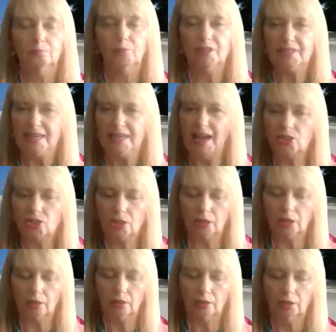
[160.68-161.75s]

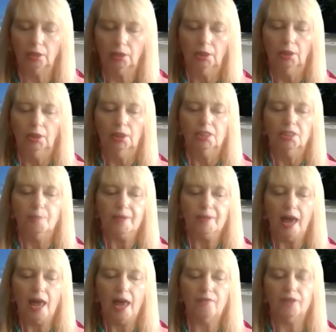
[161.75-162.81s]
protection to be
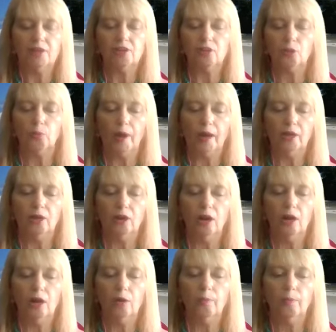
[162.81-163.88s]
kind of under the
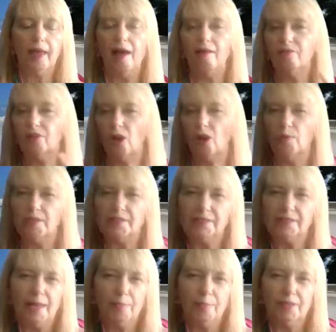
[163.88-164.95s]
radar, we haven't always
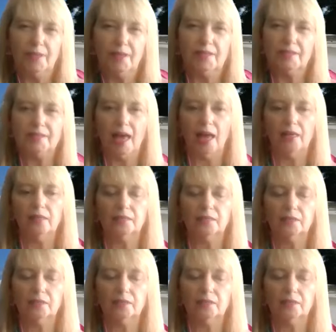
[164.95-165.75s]
labeled it as that.